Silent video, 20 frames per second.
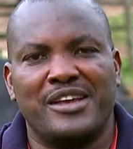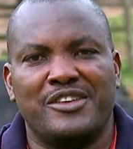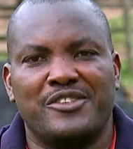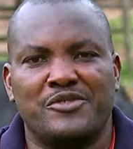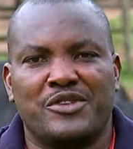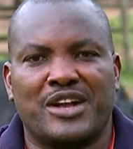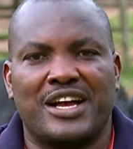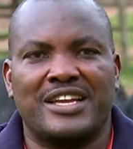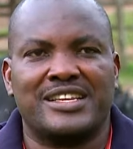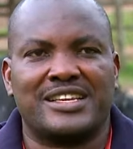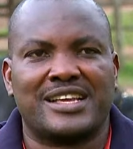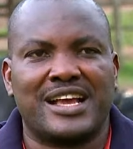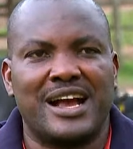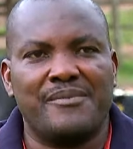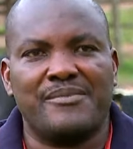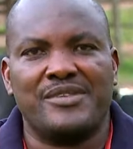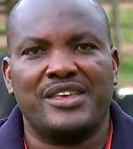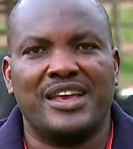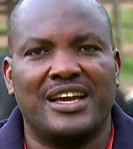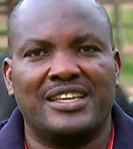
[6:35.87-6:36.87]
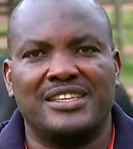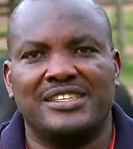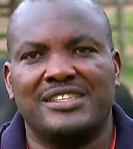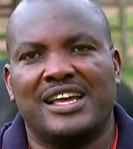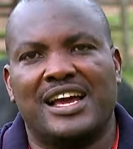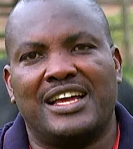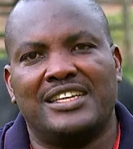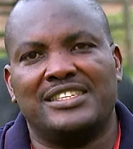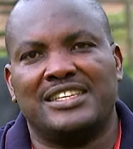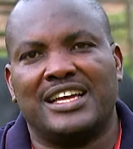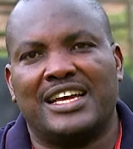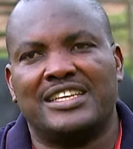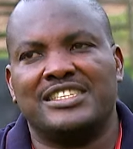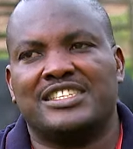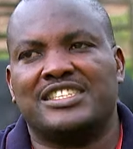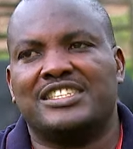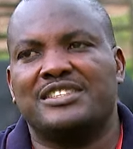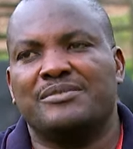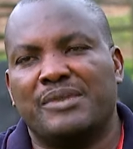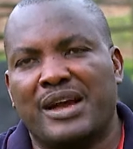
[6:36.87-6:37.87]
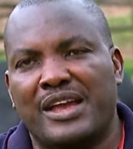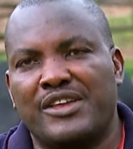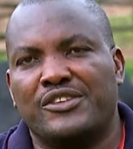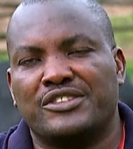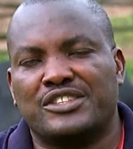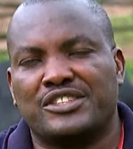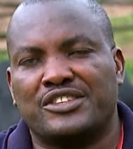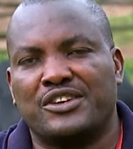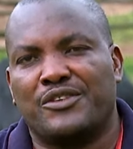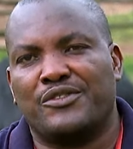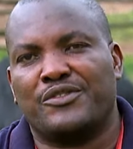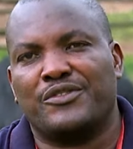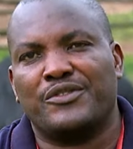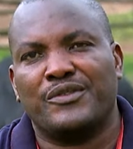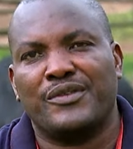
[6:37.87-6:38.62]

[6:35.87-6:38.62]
you can come here and, and, and see by yourself.